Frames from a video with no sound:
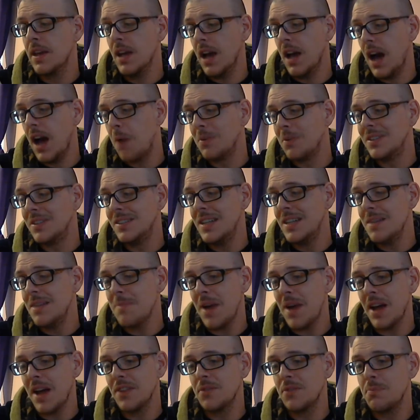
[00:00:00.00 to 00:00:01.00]
Our team
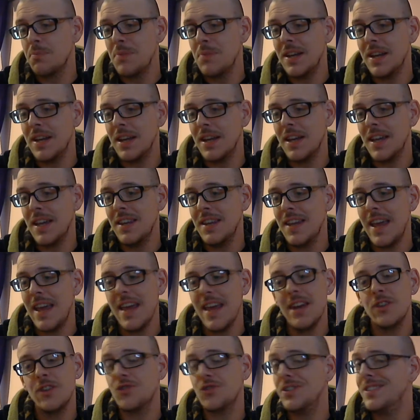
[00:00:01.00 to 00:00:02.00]
has been in the
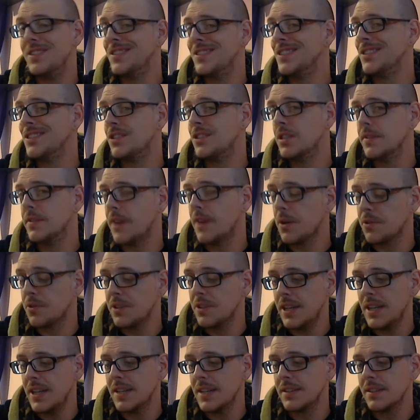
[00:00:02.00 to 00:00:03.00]
industry since
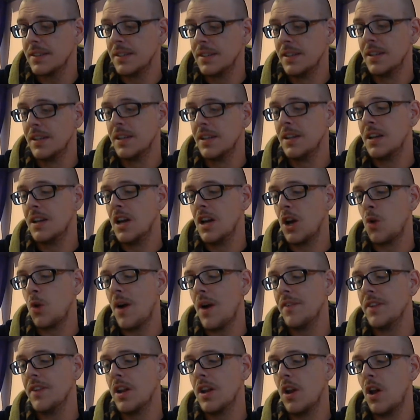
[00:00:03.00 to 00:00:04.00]
2008,
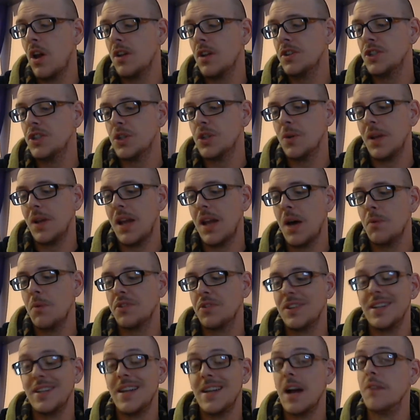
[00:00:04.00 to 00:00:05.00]
acquiring the knowledge to allow us
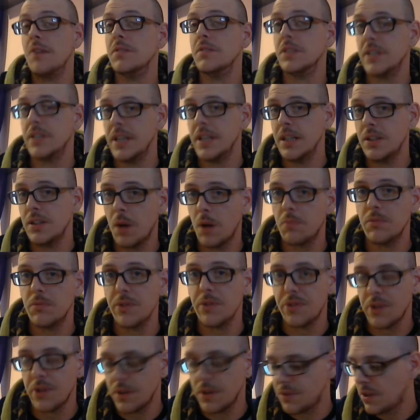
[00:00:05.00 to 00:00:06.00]
to guarantee top
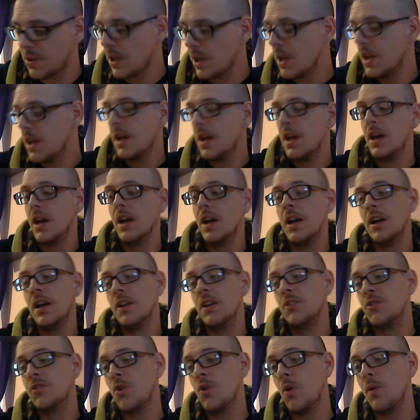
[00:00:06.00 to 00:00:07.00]
results.
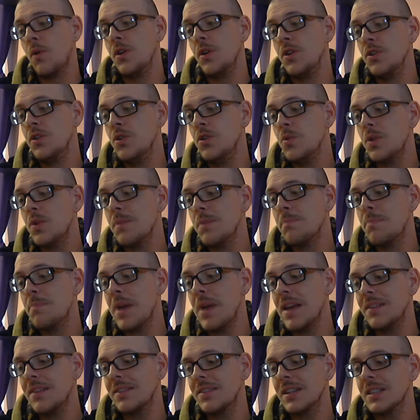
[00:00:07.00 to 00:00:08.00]
So you can
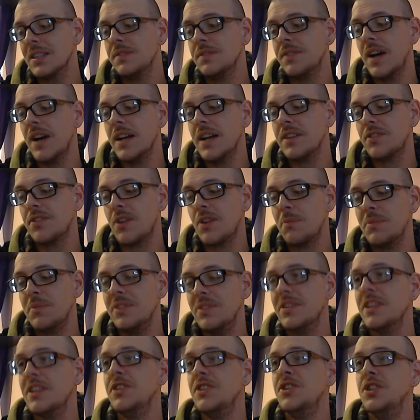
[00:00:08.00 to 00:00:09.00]
basically find Zombie
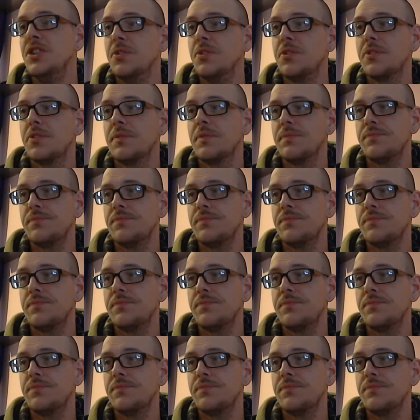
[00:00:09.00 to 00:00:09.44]
Ejuice